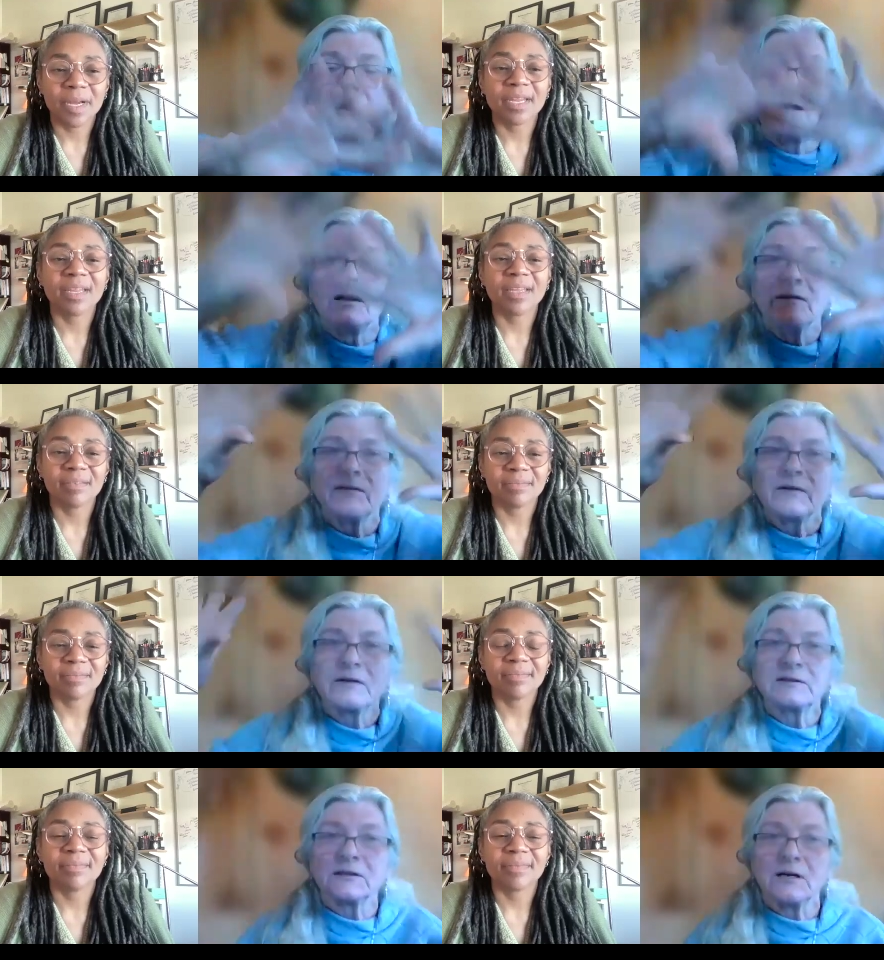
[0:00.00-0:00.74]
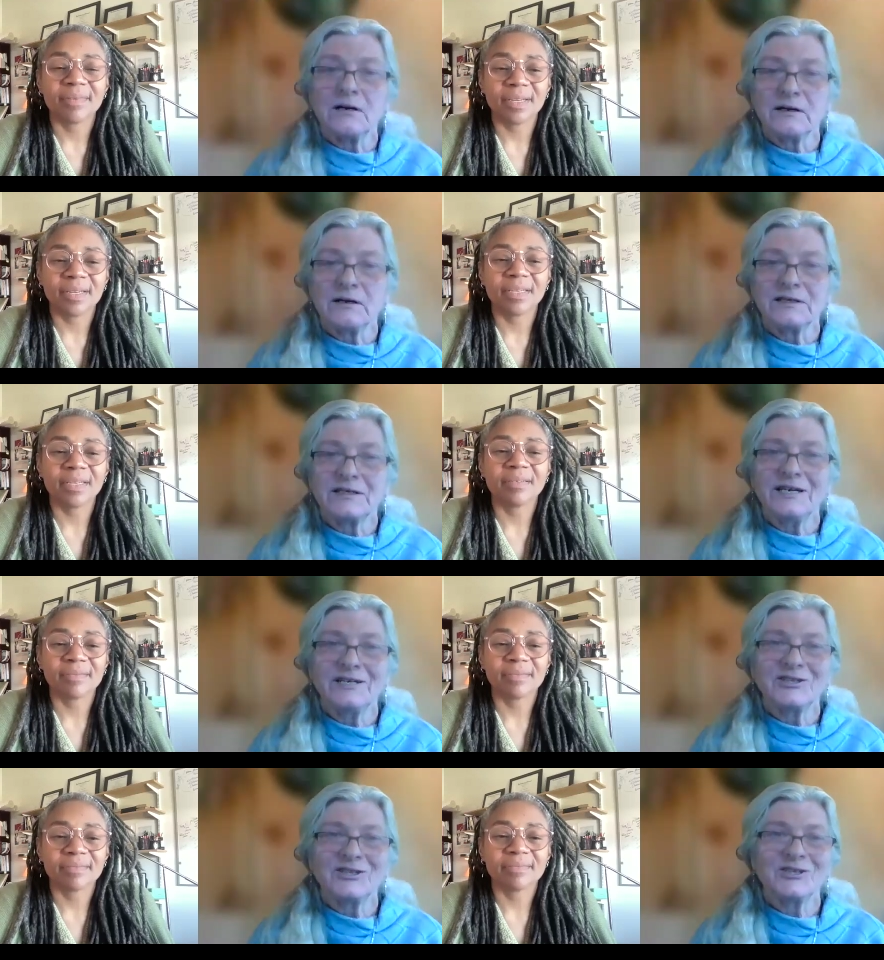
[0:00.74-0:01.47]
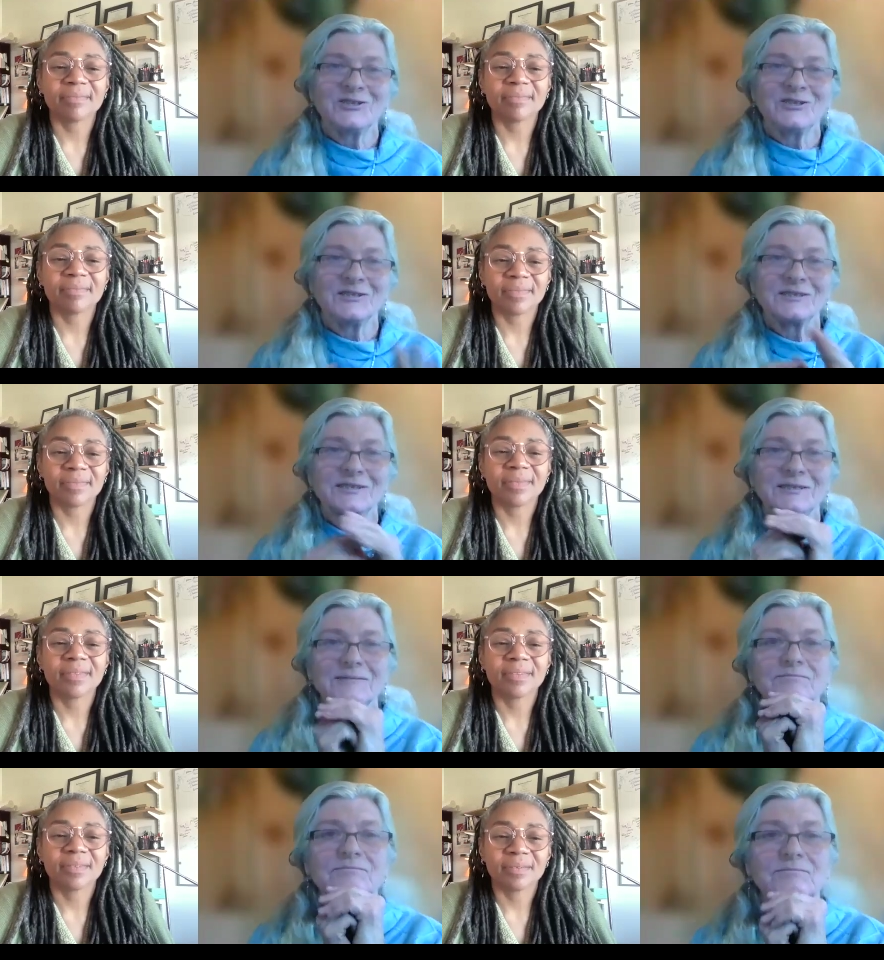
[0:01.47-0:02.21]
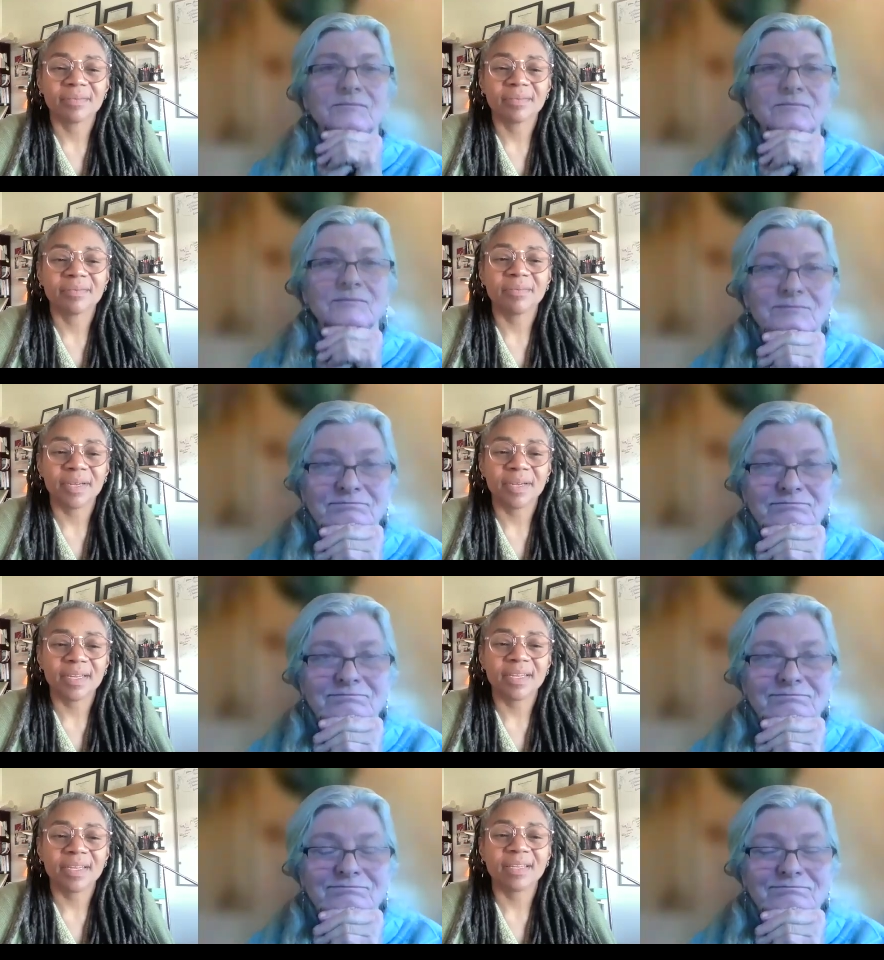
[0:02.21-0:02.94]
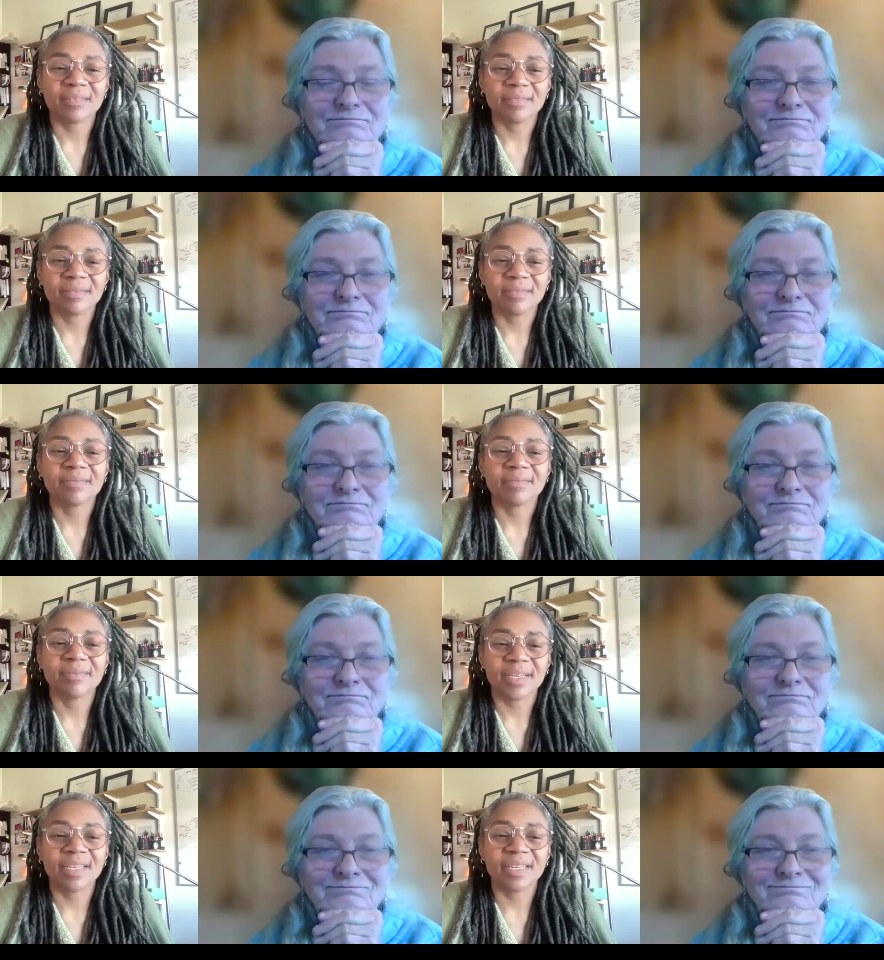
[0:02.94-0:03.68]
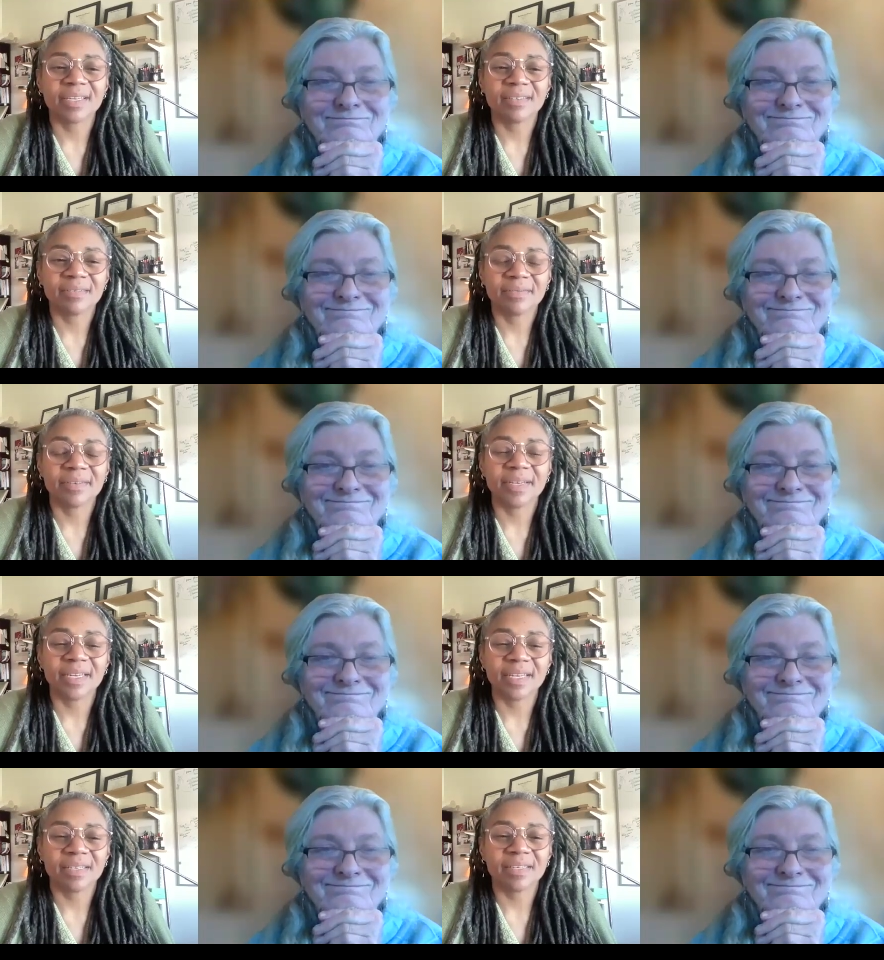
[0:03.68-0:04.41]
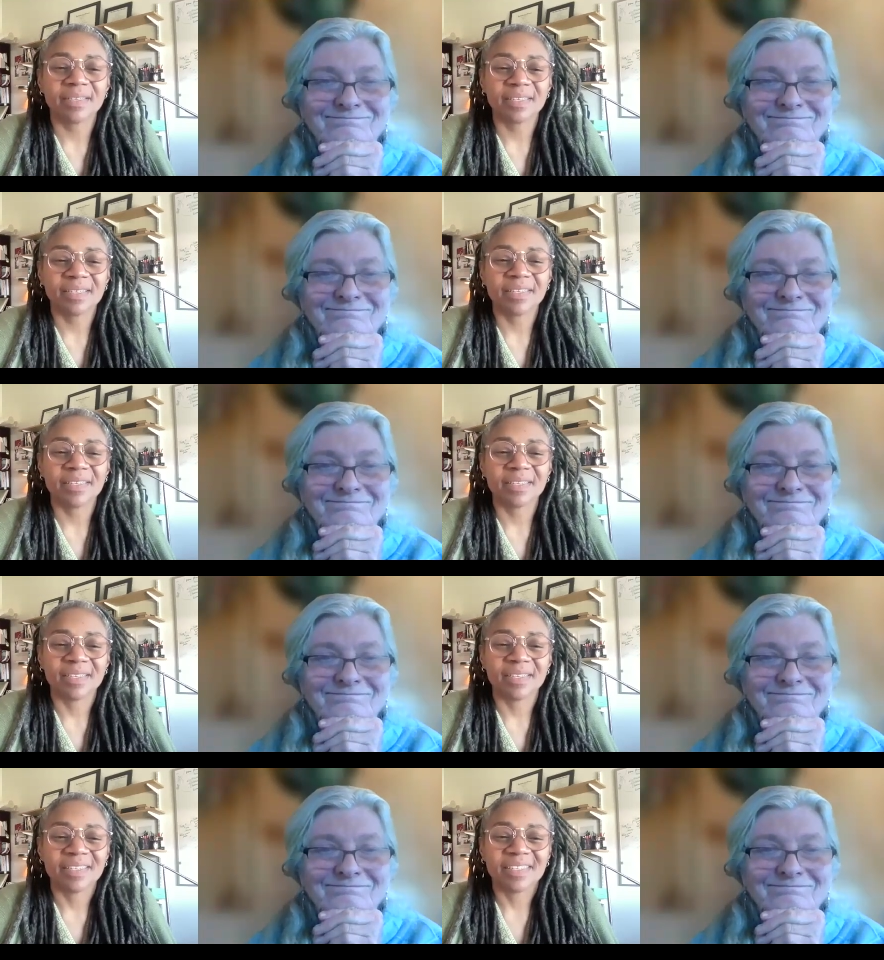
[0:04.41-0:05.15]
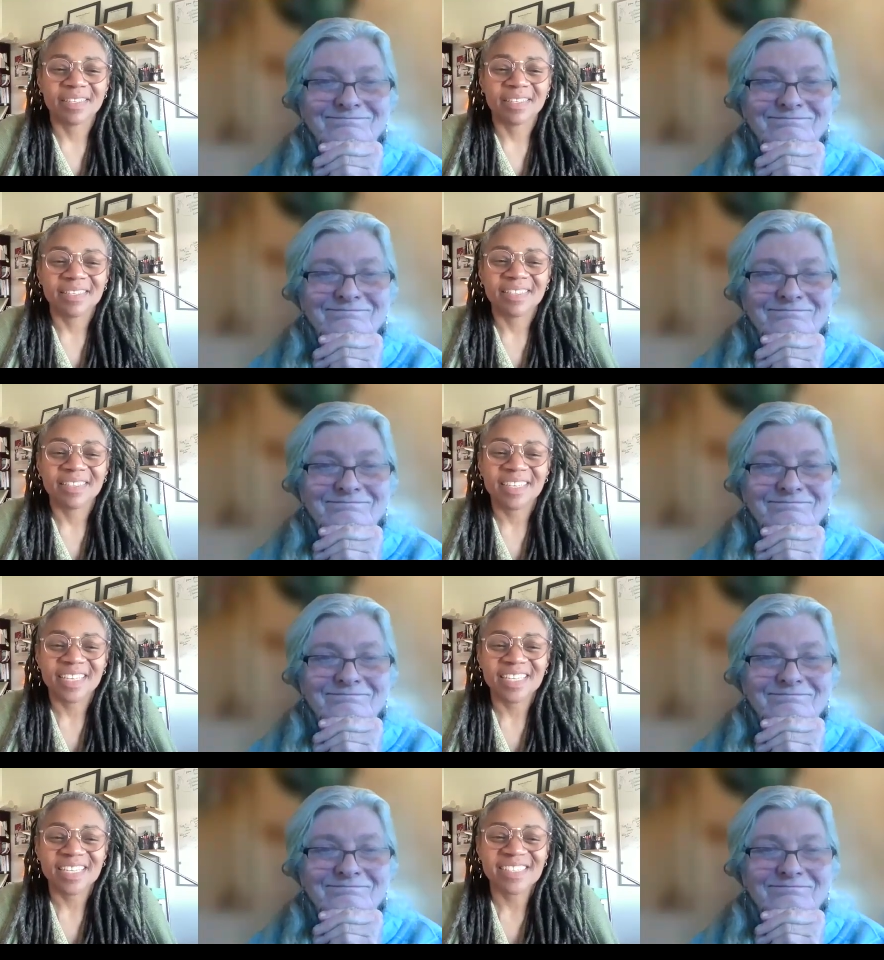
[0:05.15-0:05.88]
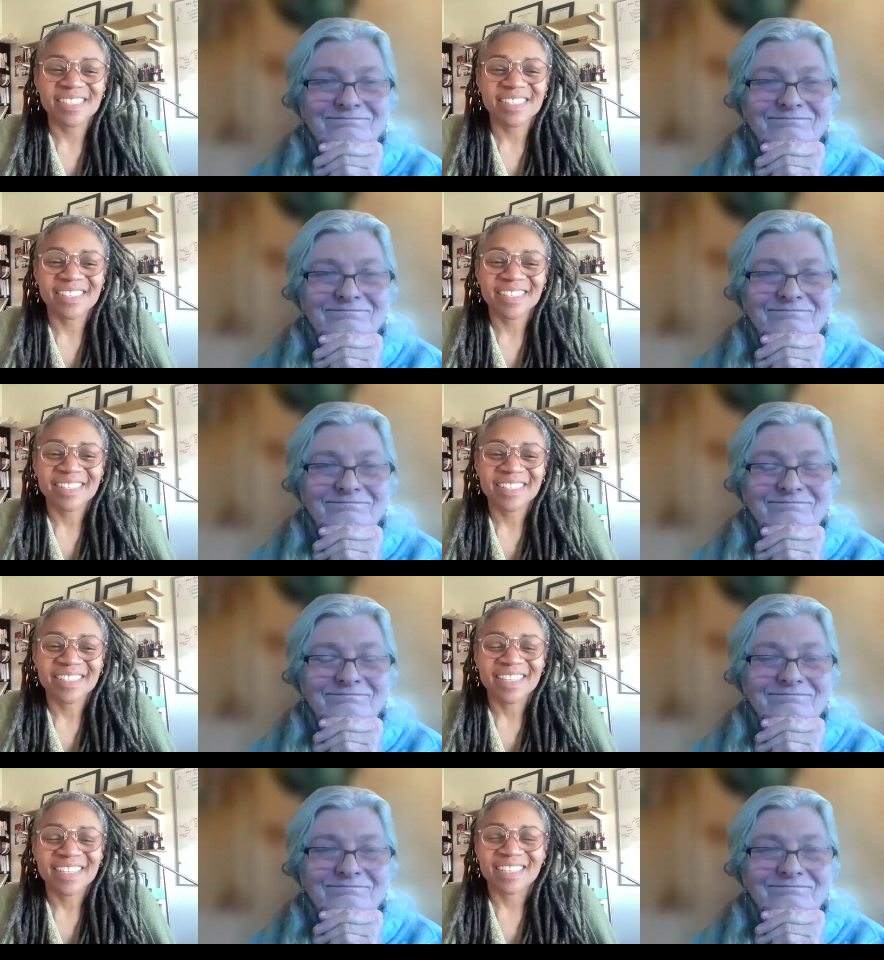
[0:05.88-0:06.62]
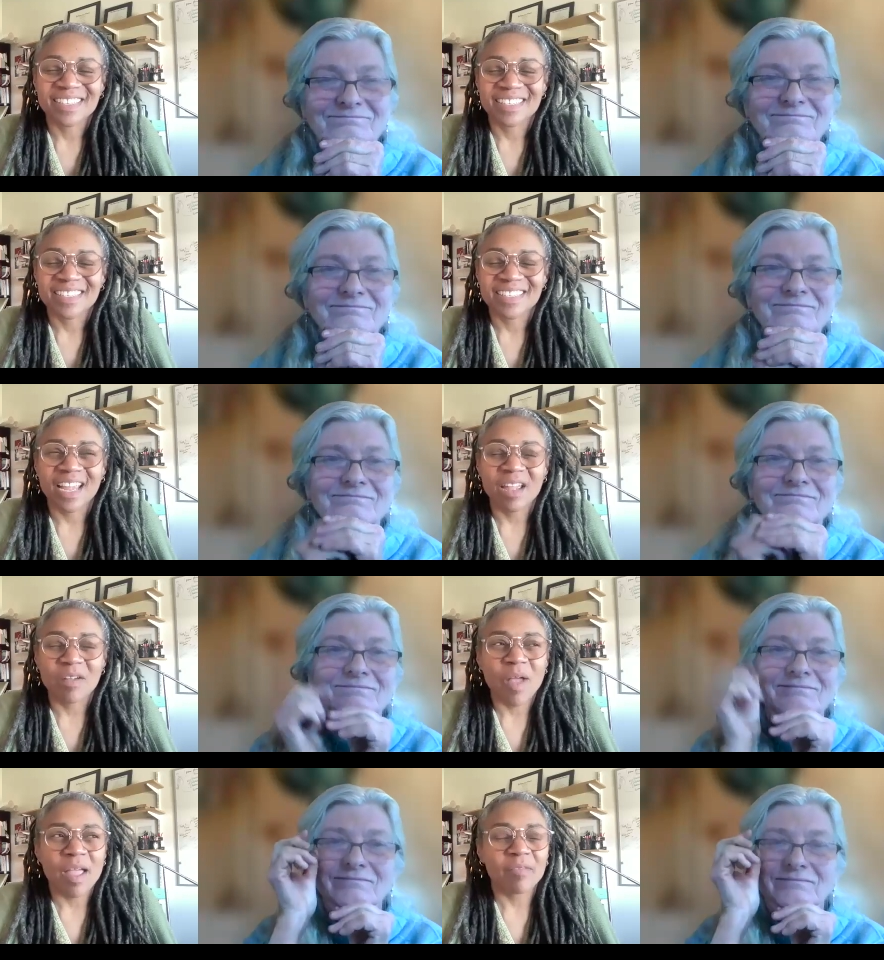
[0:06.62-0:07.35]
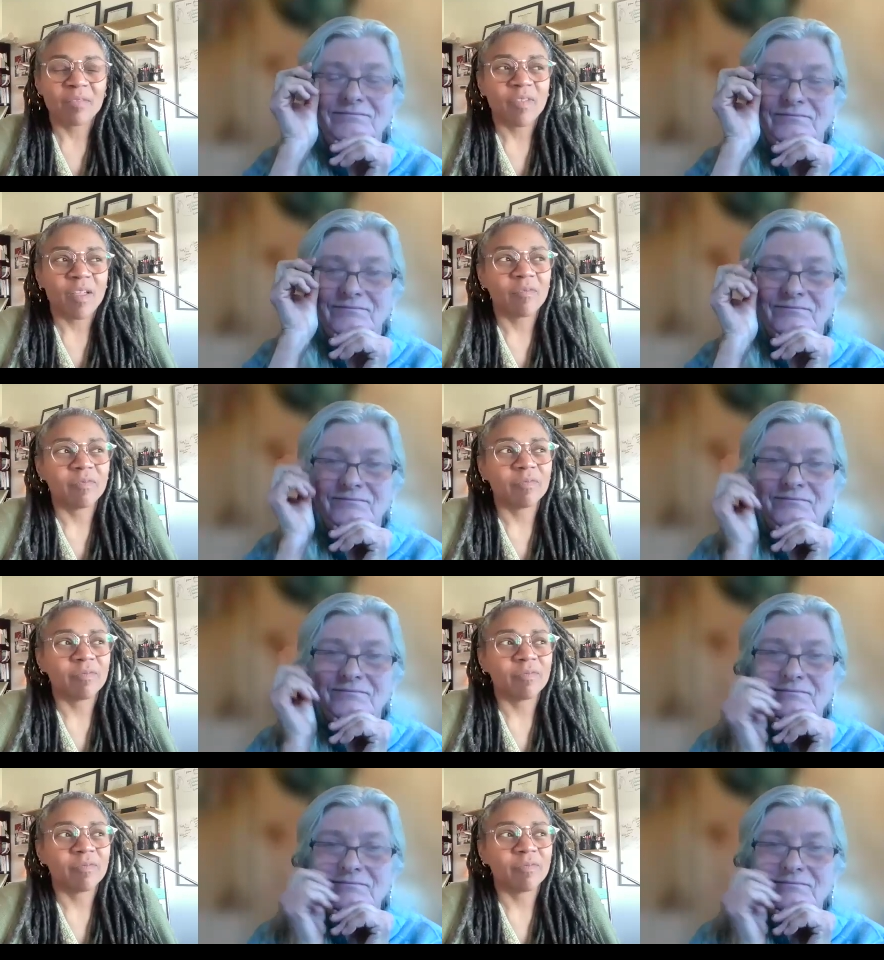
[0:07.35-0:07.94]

Speaker 1: all right. of its connotations.
Speaker 2: Right, right, right. Nice. Yeah, well, I've, I've